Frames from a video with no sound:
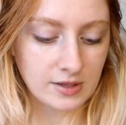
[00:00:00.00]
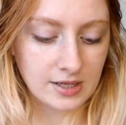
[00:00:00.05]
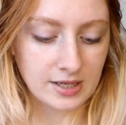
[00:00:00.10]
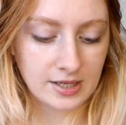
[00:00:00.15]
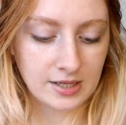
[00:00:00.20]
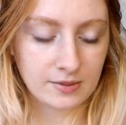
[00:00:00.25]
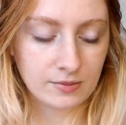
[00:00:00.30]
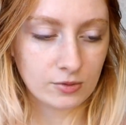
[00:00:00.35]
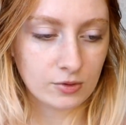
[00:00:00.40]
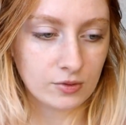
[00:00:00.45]
I
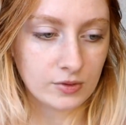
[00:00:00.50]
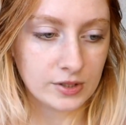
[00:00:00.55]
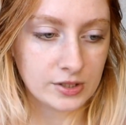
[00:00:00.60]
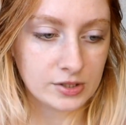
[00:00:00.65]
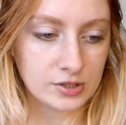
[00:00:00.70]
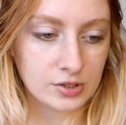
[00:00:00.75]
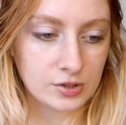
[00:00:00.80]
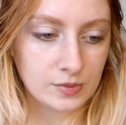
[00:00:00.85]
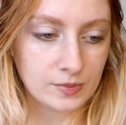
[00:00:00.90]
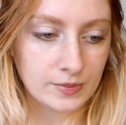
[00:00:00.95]
am going
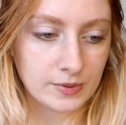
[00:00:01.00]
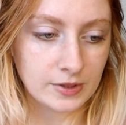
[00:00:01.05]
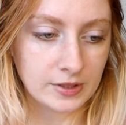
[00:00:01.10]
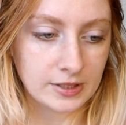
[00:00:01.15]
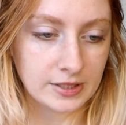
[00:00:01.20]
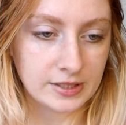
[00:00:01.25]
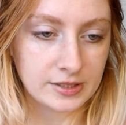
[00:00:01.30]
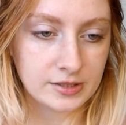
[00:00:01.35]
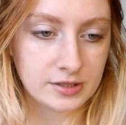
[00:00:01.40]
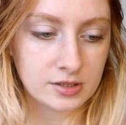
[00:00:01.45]
to
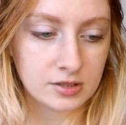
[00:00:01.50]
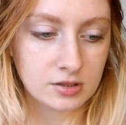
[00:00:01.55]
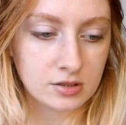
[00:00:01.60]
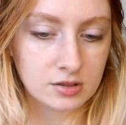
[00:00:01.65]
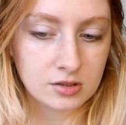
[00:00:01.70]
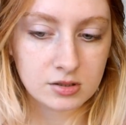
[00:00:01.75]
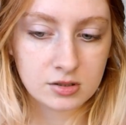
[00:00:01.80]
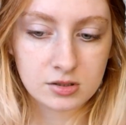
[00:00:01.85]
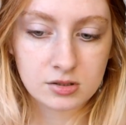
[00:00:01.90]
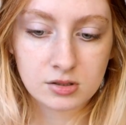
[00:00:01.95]
put
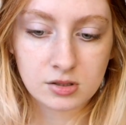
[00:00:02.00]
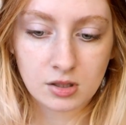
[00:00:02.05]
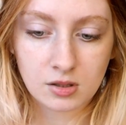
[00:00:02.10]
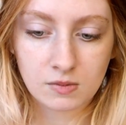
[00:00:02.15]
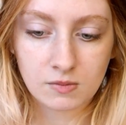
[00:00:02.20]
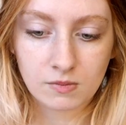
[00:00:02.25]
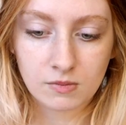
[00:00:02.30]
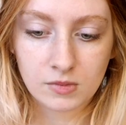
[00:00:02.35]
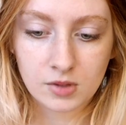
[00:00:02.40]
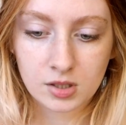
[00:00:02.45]

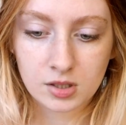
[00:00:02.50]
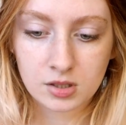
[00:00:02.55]
some,